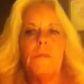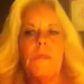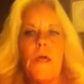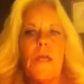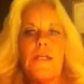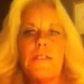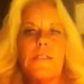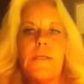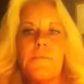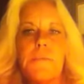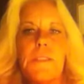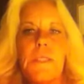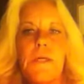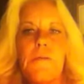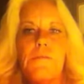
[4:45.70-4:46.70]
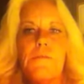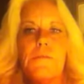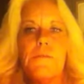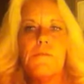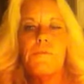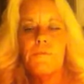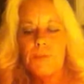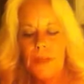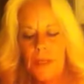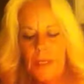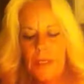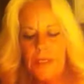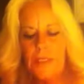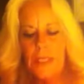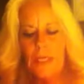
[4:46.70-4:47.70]
not accept a gift.
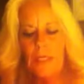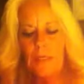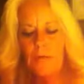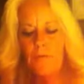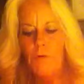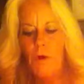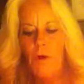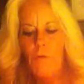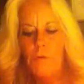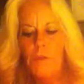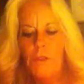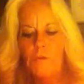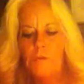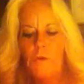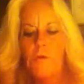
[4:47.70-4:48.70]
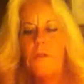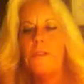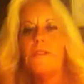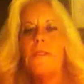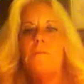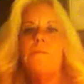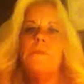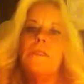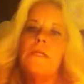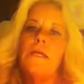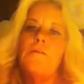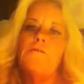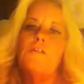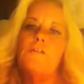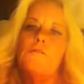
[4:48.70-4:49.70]
Second of all, when you don't accept a
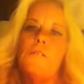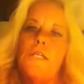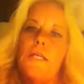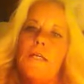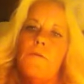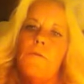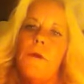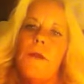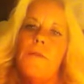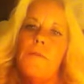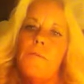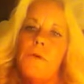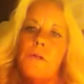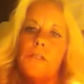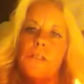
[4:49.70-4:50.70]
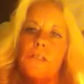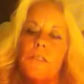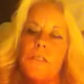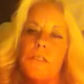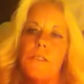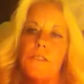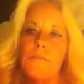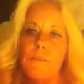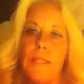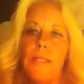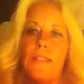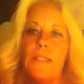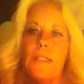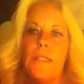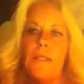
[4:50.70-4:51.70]
gift, you take away the person's
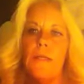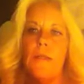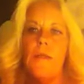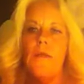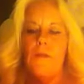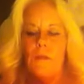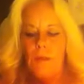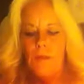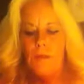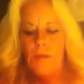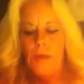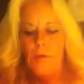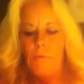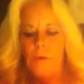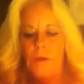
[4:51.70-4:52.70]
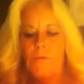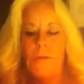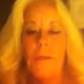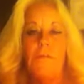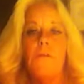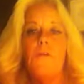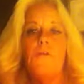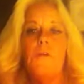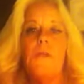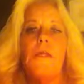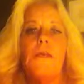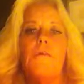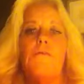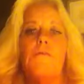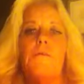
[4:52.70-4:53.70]
blessing that would have given you the
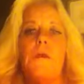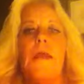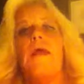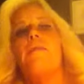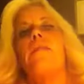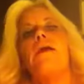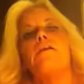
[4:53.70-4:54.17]
gift, and